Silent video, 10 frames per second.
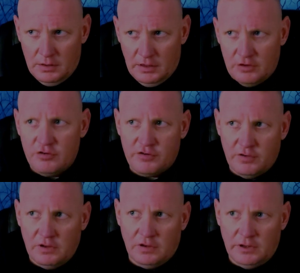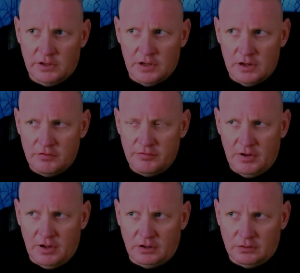Interestingly enough,
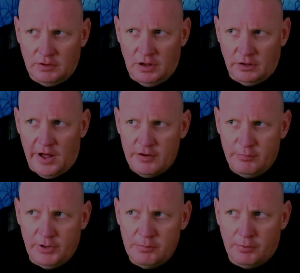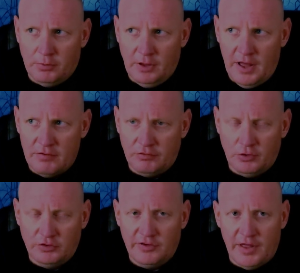a lot of people have
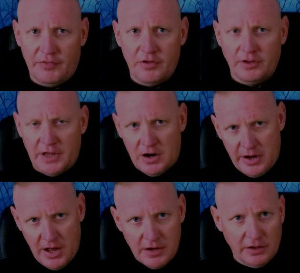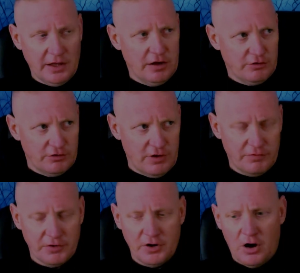looked at the Gary Heidnik case or
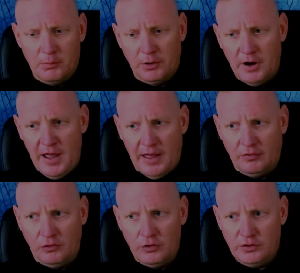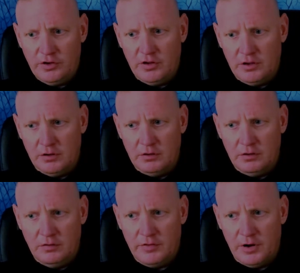Jeffrey Dahmer and looked at
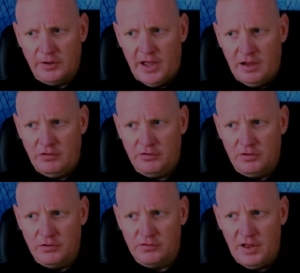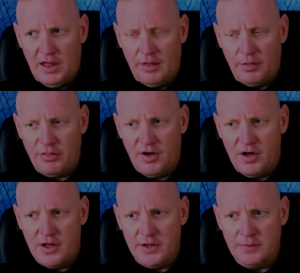their cases and
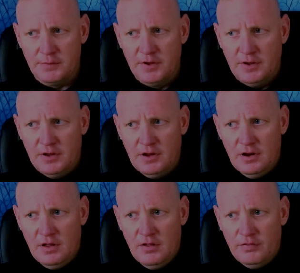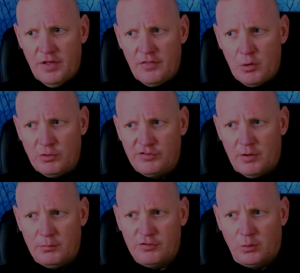thought that there was
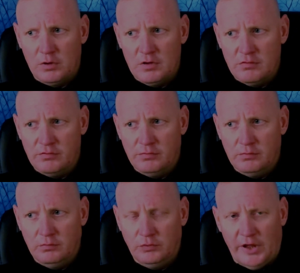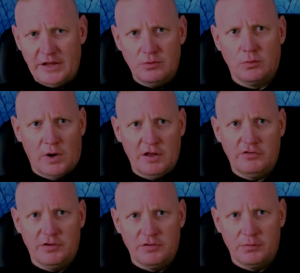some sort of latent
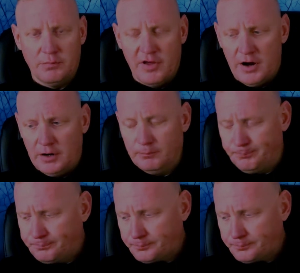racism there.